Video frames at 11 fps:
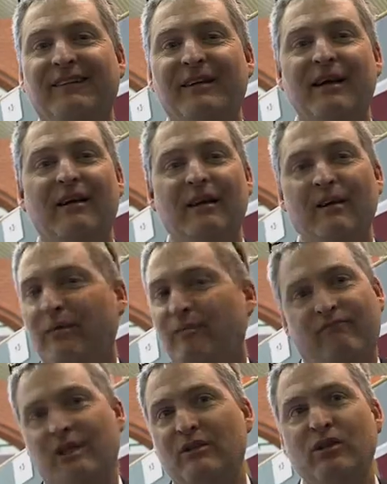Yeah, it,
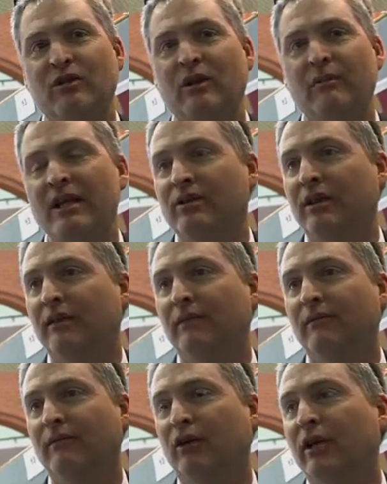yeah. It's just an amazing
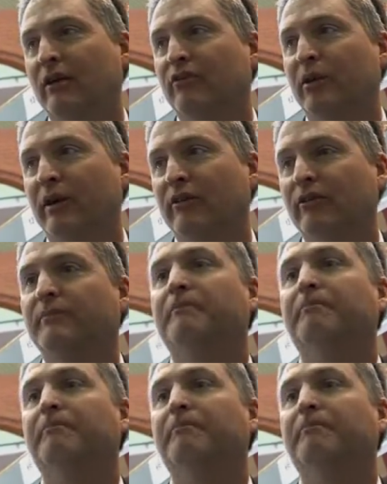learning experience.